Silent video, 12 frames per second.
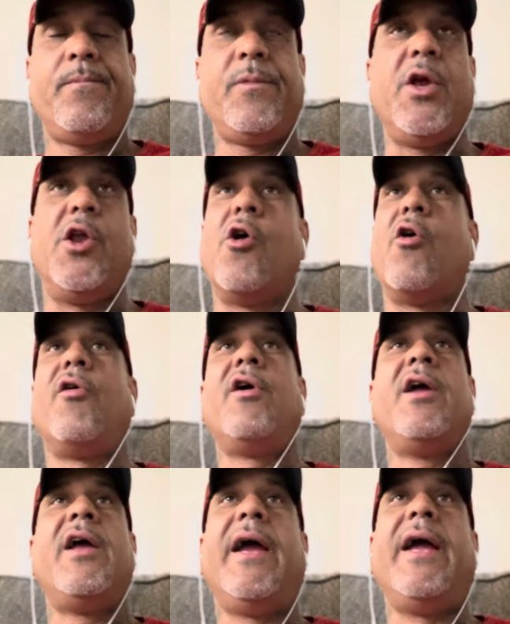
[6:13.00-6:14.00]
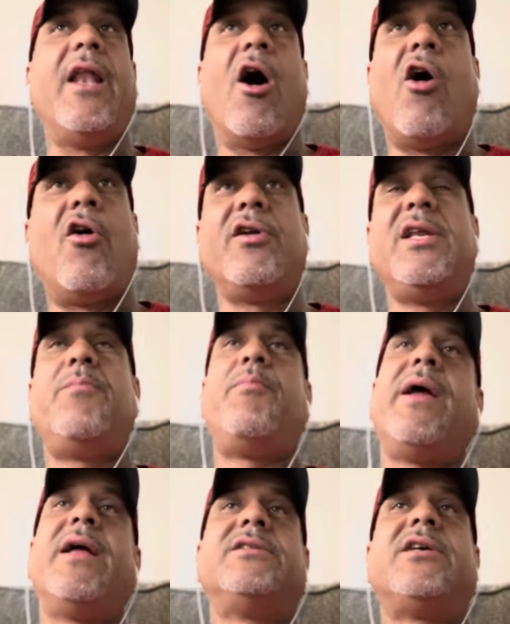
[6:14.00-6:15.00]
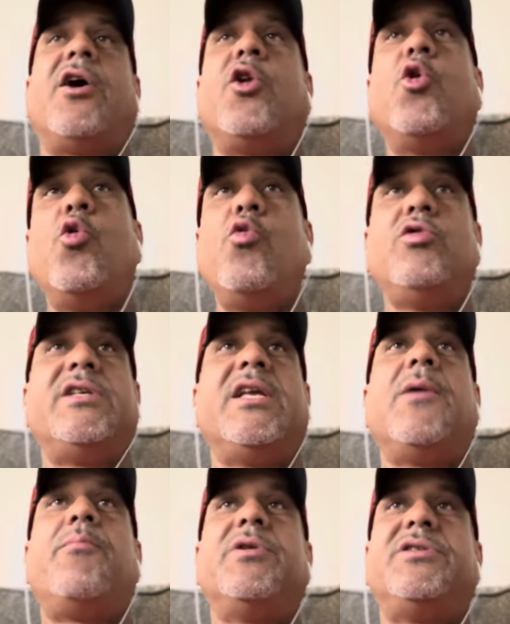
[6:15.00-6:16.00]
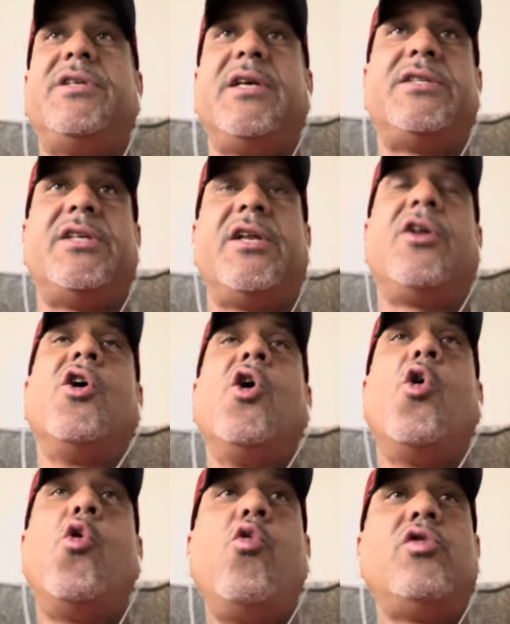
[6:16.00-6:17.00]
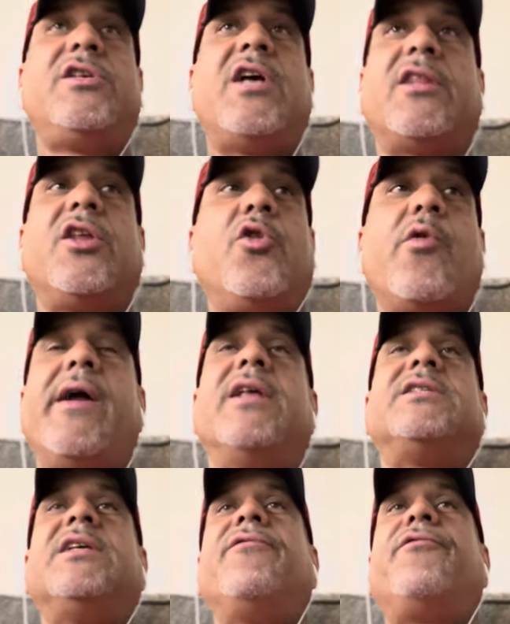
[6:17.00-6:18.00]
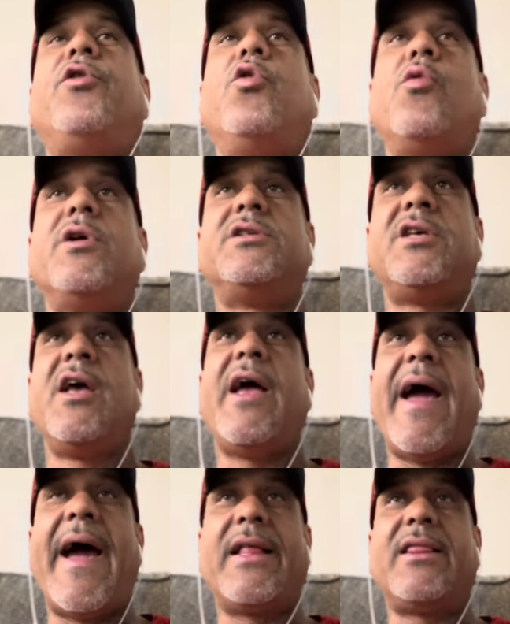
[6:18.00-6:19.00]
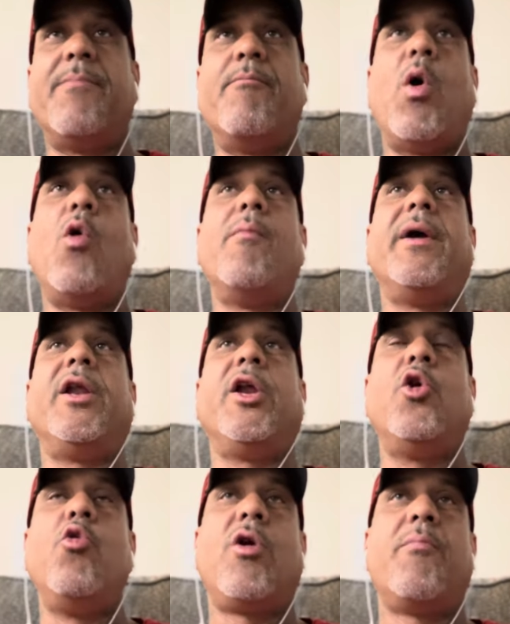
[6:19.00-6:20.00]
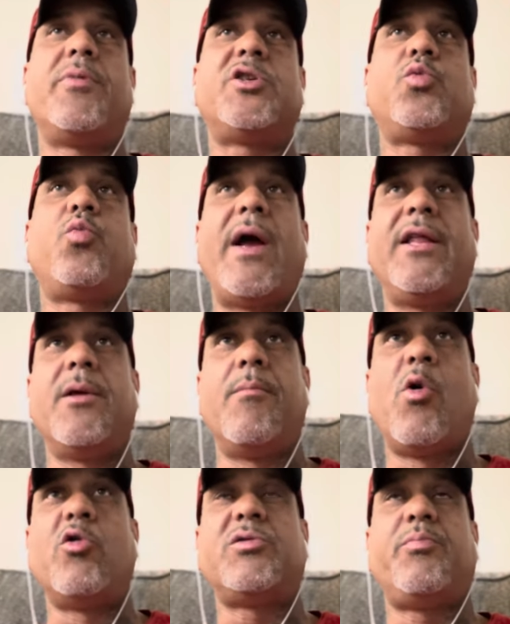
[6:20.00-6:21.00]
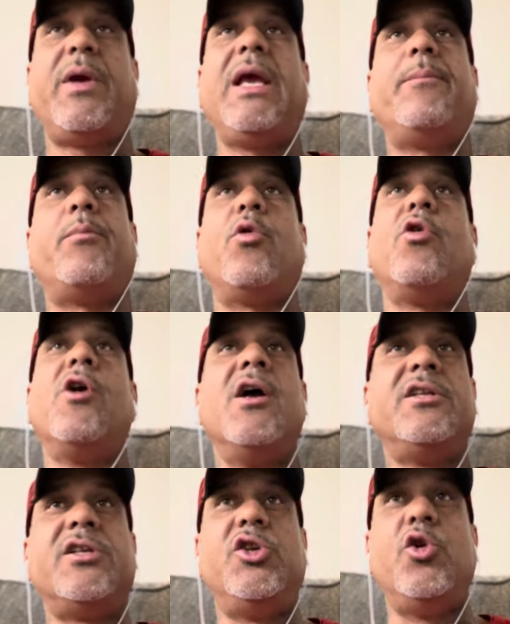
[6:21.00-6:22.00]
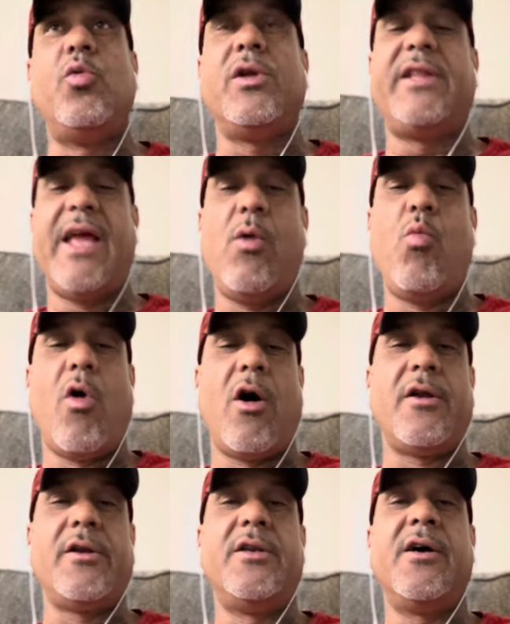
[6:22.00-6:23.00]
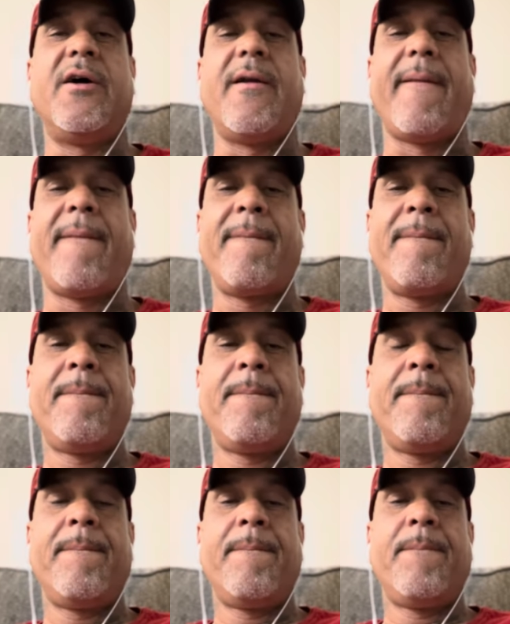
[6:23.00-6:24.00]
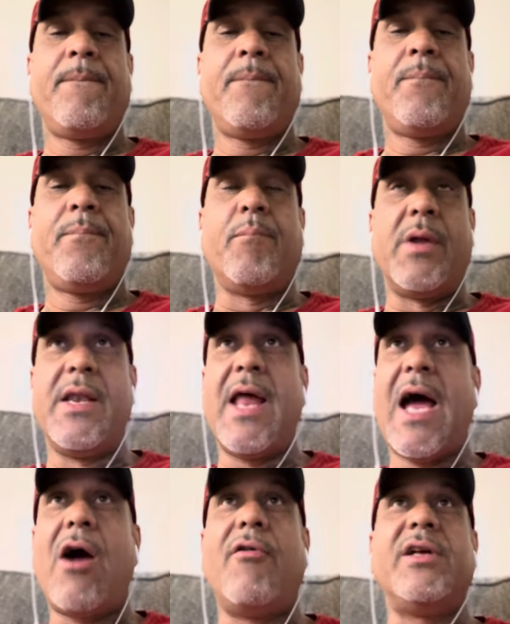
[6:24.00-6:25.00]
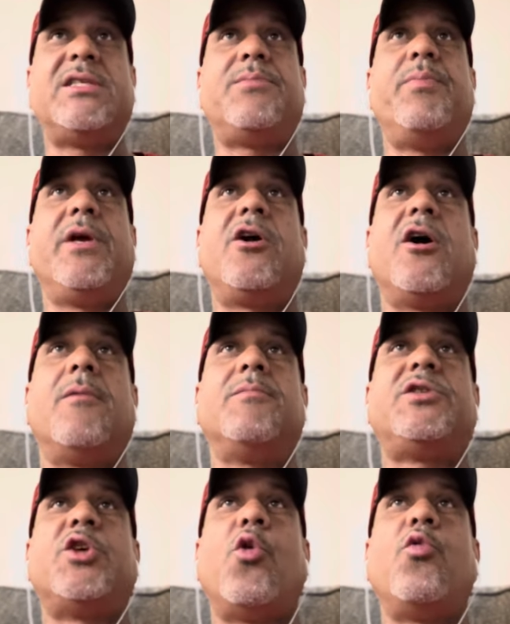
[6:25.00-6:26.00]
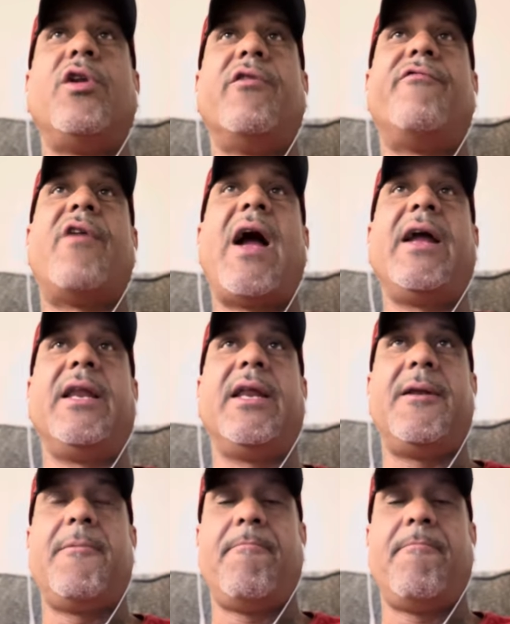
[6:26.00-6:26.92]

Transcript: You know, it all depends on who's in a position, who's got the greatest influence at the moment, and who can persuade the most people to do what they want done. But now it's become so divided.